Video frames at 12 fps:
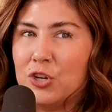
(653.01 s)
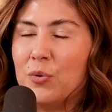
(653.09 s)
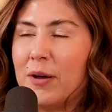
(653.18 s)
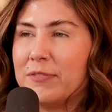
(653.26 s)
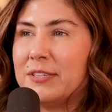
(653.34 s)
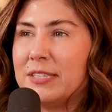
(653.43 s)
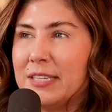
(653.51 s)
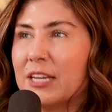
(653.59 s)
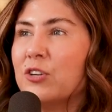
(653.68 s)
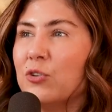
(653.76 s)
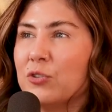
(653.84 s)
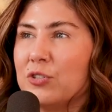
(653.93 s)
you have
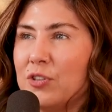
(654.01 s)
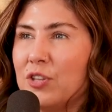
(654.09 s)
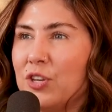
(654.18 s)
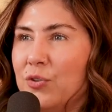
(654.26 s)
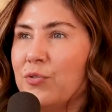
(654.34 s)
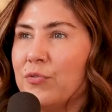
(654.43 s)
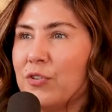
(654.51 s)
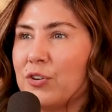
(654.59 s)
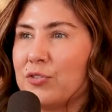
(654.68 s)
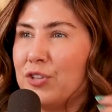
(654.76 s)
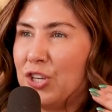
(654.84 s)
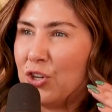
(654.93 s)
signaled to the
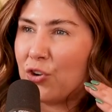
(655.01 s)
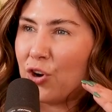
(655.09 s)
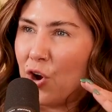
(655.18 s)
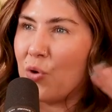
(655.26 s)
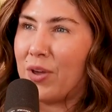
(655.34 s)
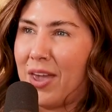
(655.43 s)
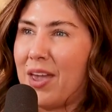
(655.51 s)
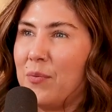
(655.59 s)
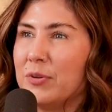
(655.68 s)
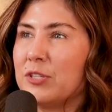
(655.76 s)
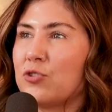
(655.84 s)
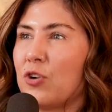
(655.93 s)
universe that you're okay
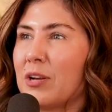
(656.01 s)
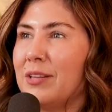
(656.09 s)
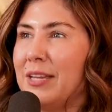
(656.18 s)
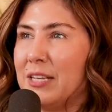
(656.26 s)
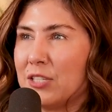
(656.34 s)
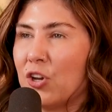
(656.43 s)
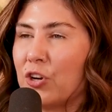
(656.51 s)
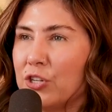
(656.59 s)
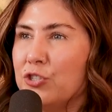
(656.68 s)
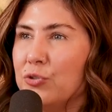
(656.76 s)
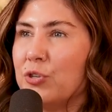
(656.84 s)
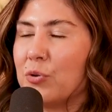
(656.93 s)
with struggling as long
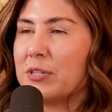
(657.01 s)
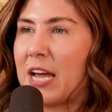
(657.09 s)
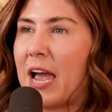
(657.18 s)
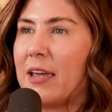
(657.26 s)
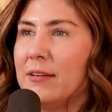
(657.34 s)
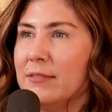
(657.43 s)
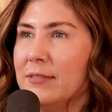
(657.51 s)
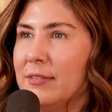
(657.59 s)
as you don't die.